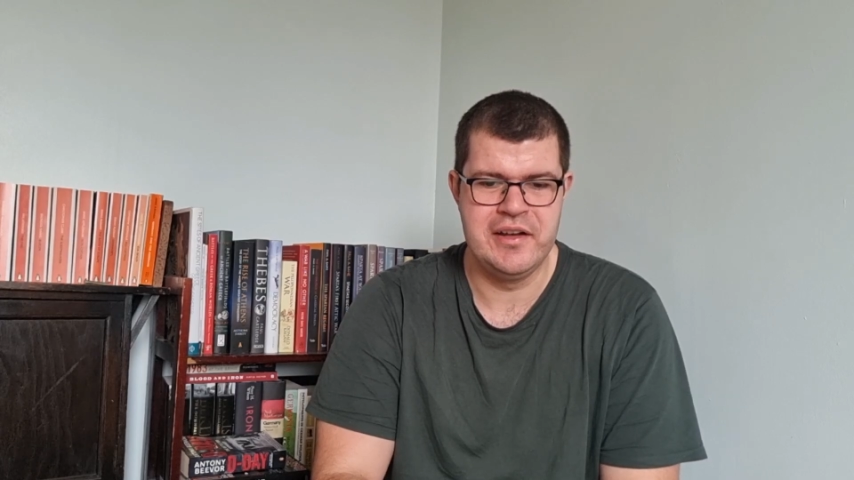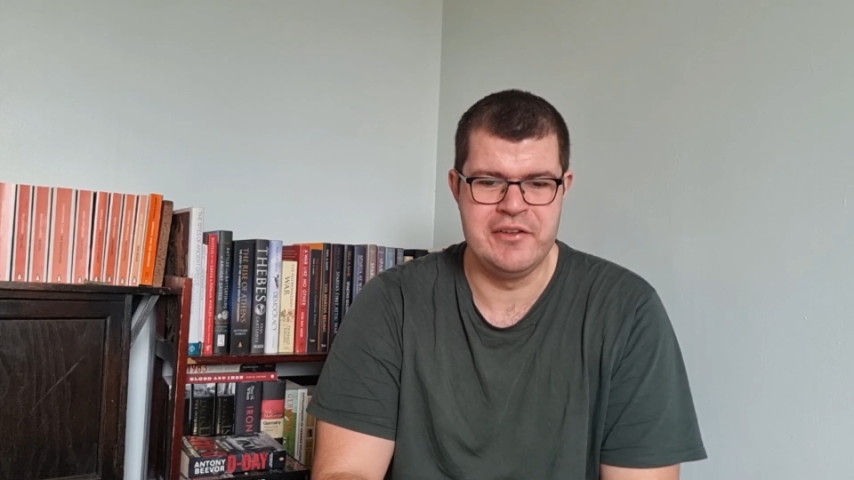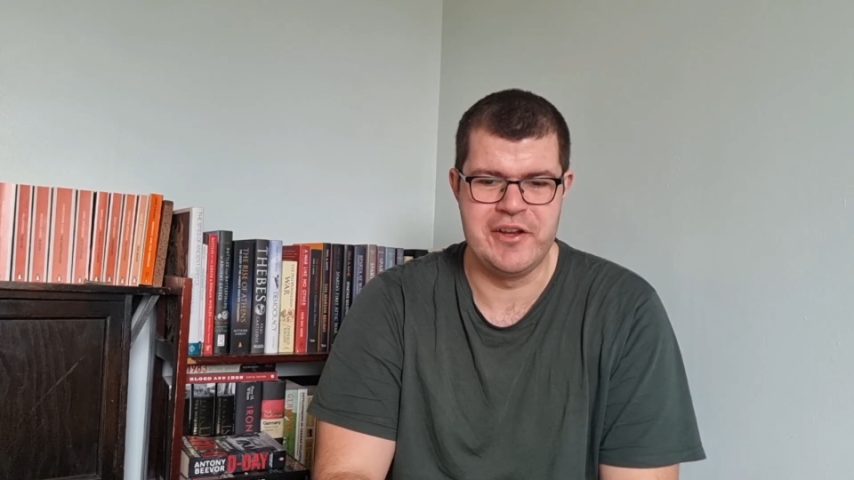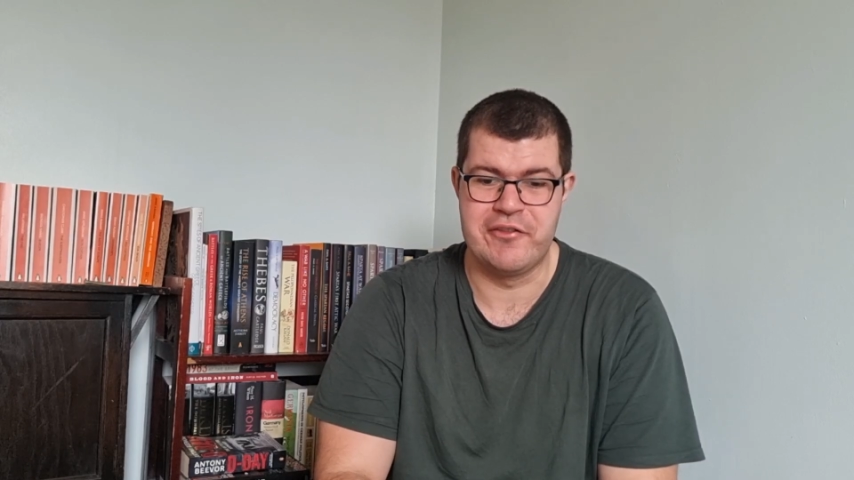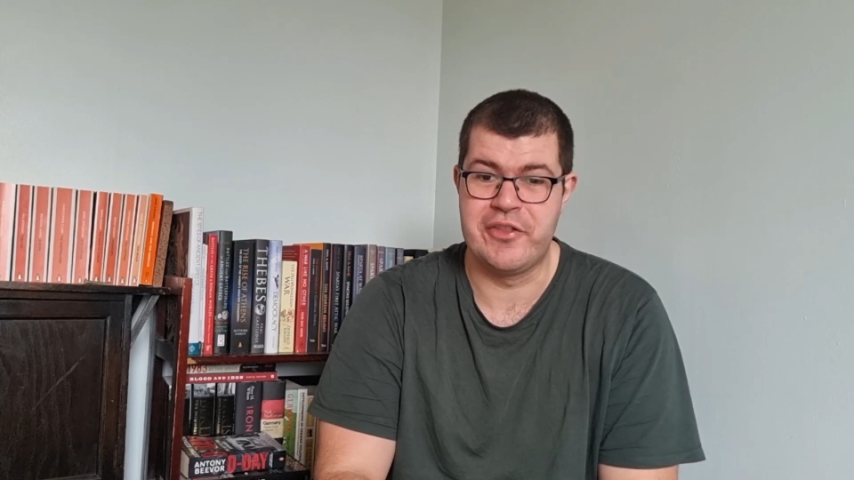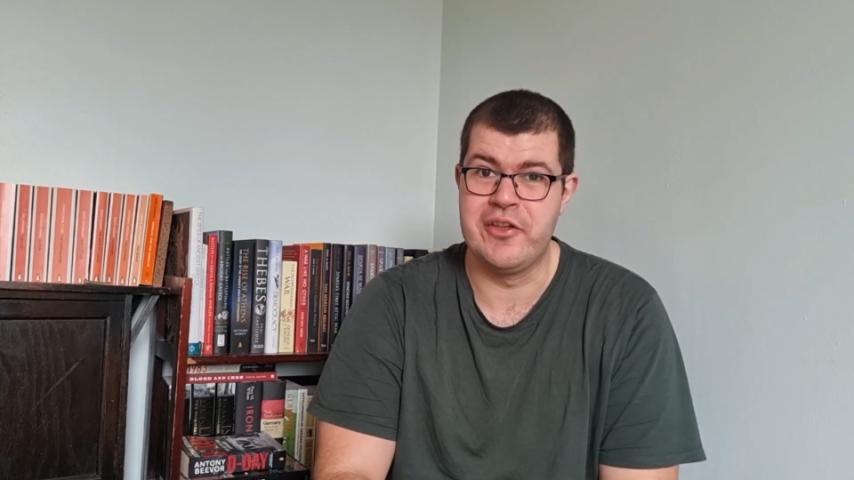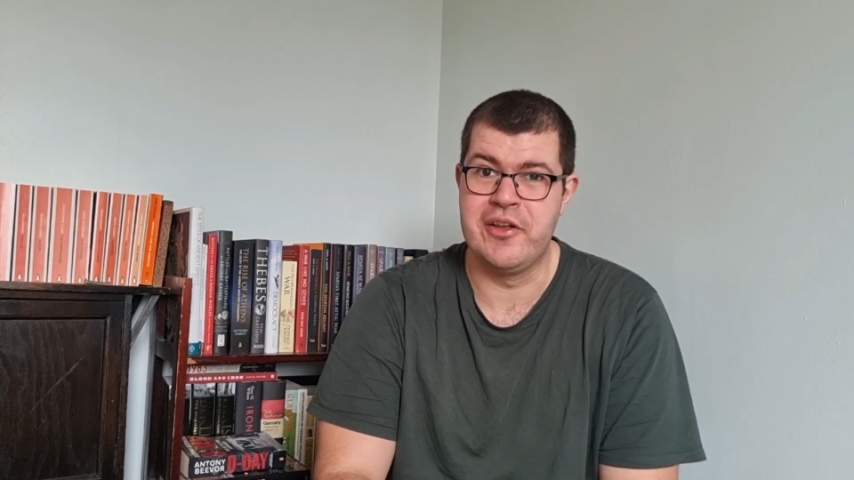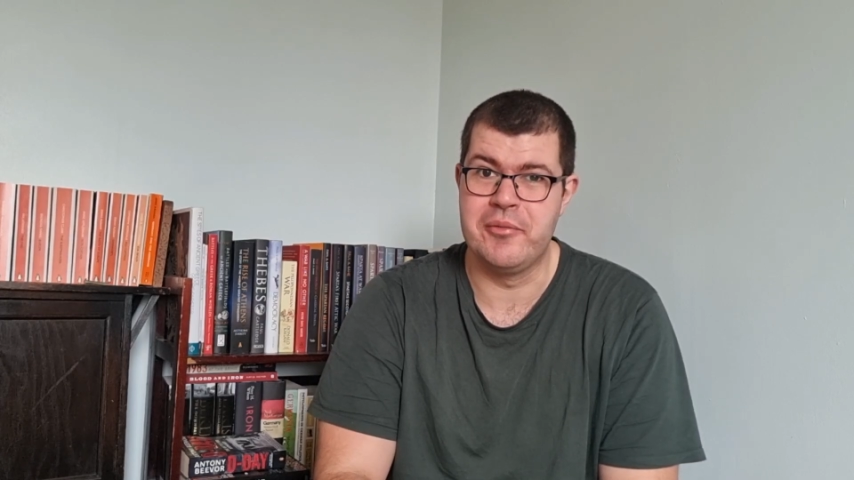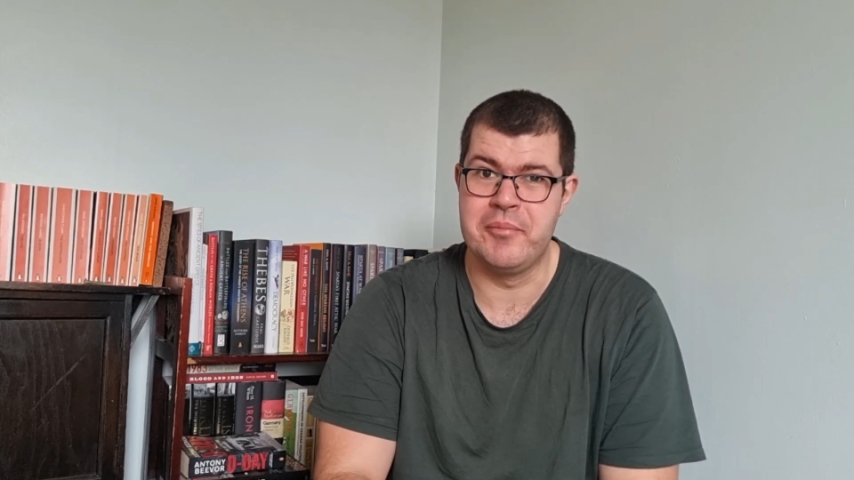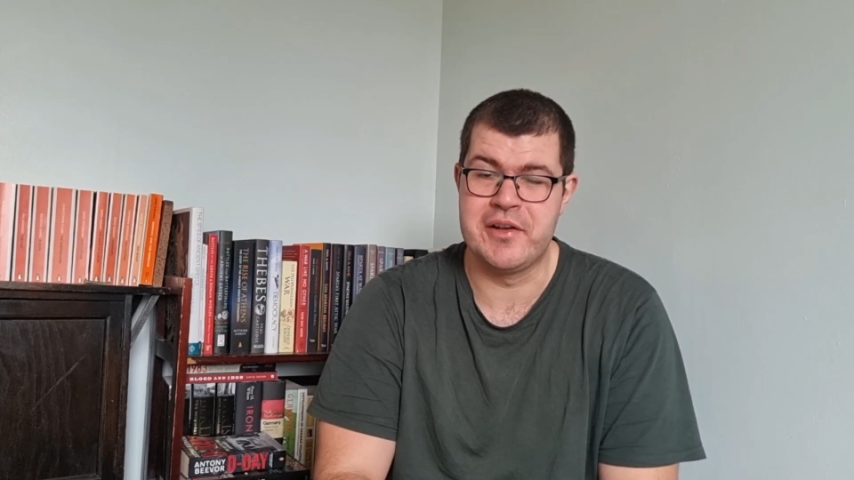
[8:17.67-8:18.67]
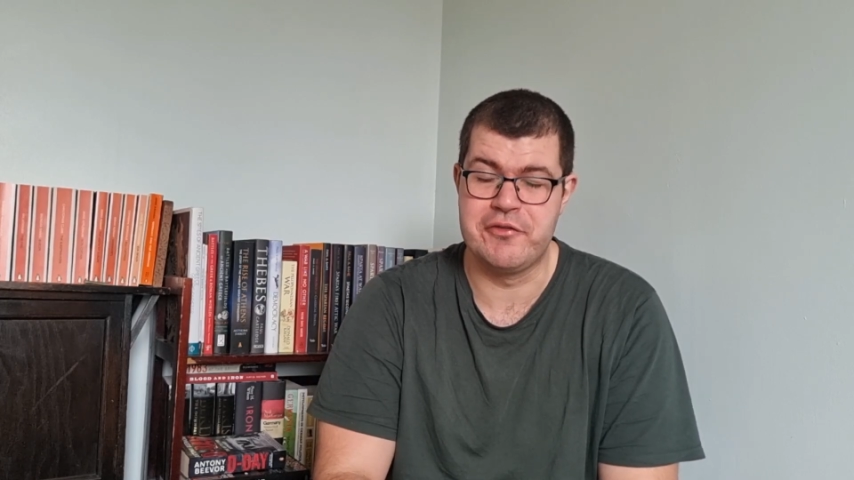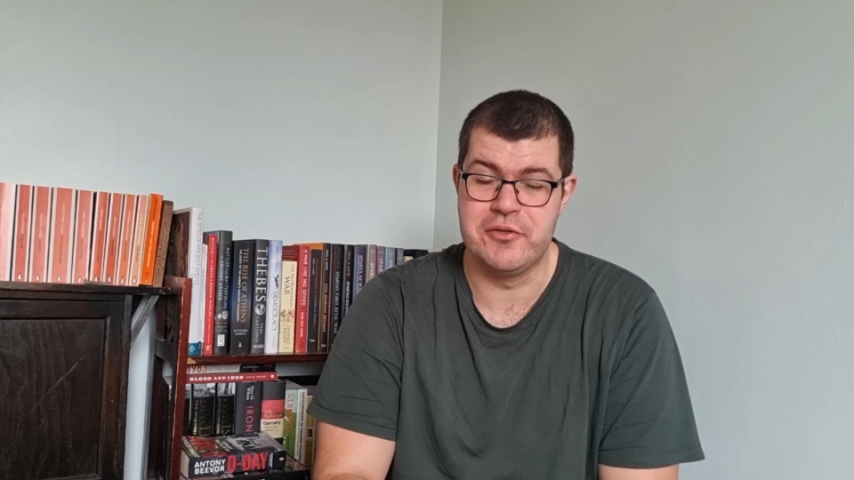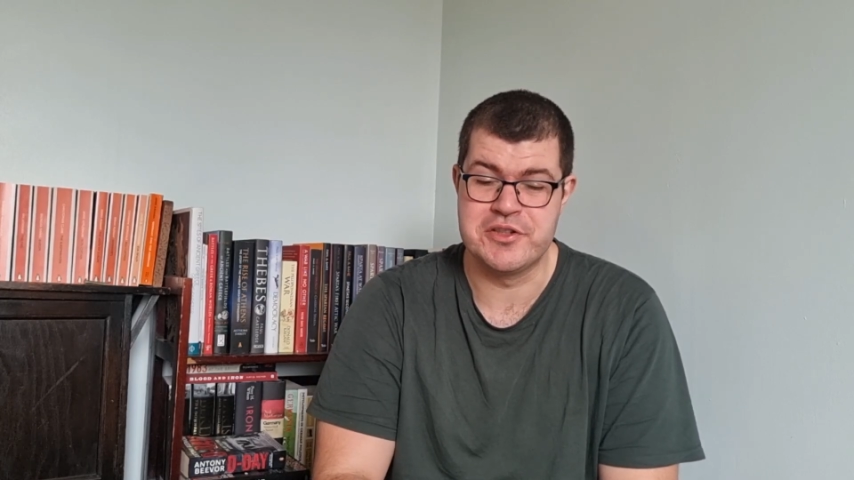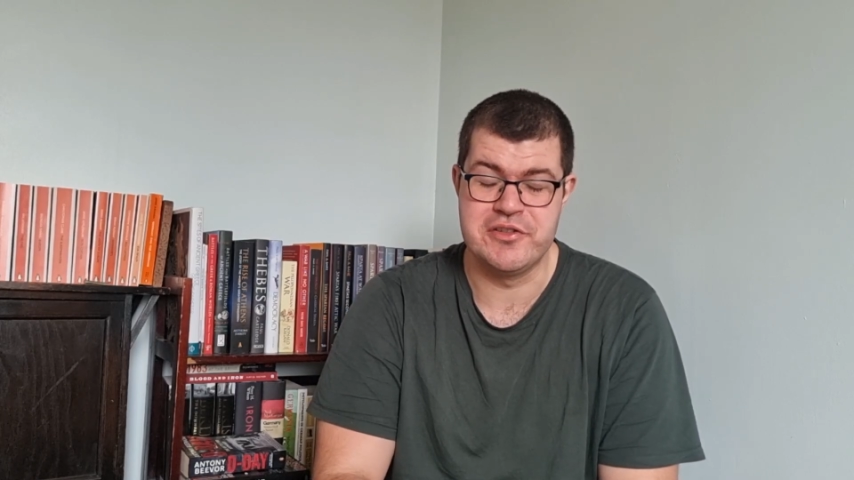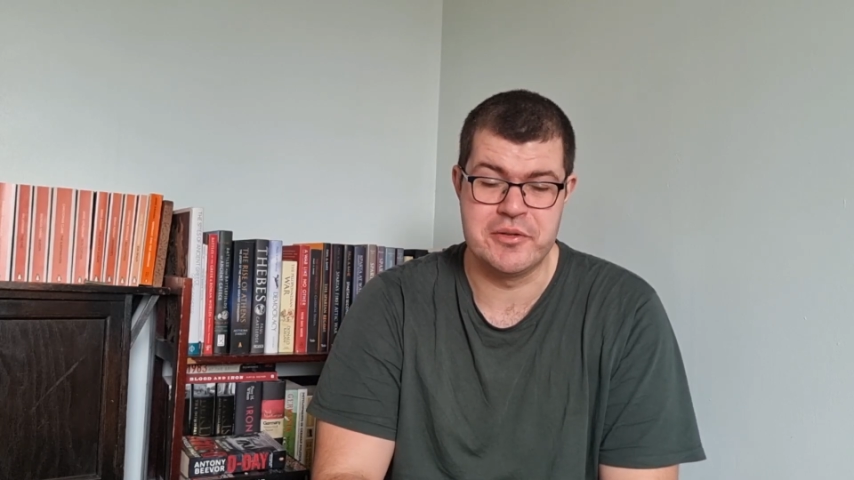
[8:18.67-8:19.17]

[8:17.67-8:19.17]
if you have the misfortune